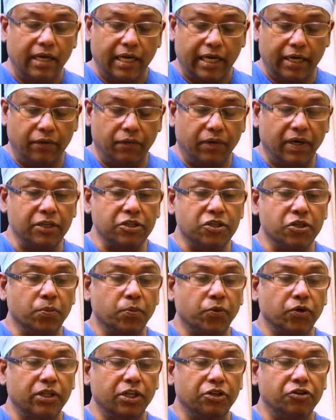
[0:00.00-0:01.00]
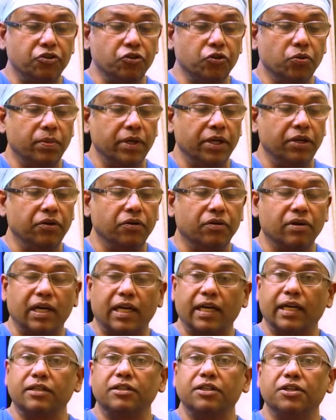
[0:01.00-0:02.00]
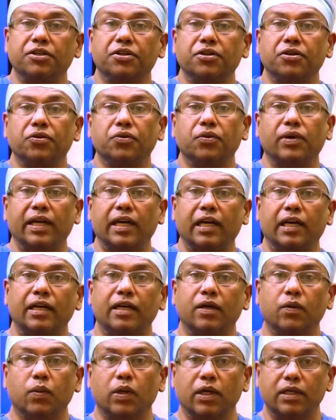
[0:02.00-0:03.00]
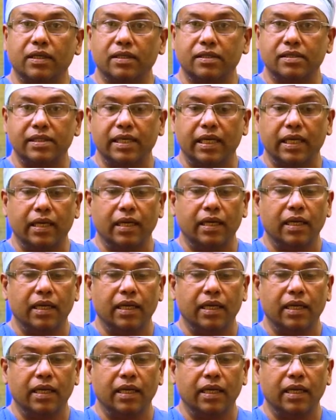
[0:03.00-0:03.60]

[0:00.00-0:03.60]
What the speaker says: And once you put the tube in, you connect it to an underwater seal.